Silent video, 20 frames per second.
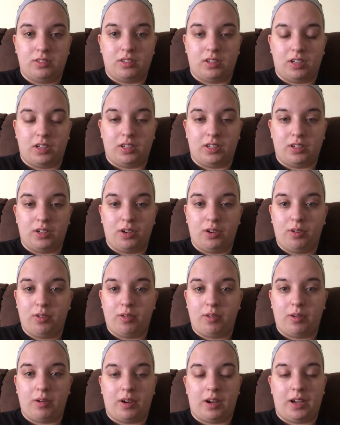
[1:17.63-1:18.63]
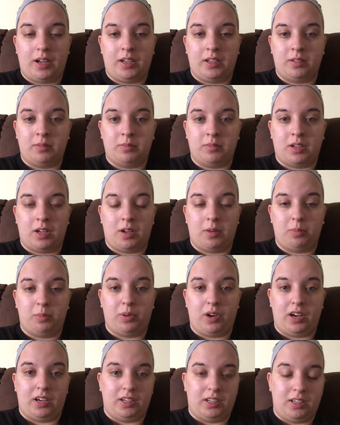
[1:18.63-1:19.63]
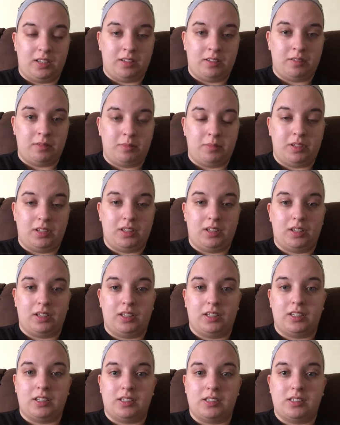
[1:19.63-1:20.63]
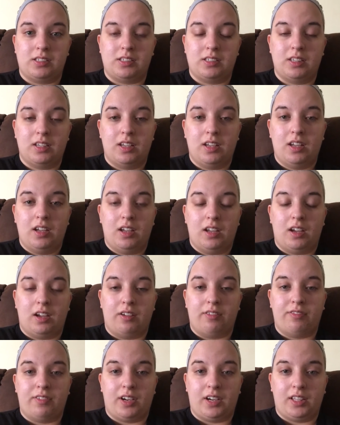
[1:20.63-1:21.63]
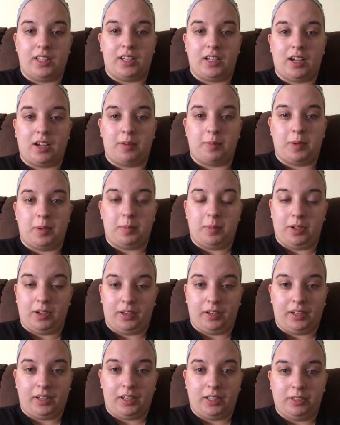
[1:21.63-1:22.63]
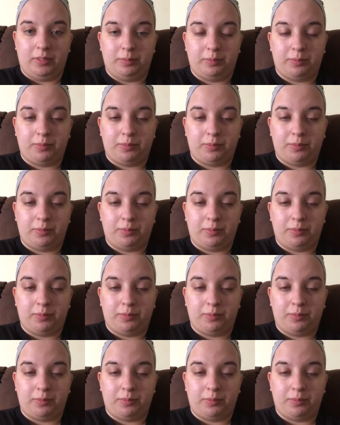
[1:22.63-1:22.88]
I know I'm not pregnant because I finally got my period.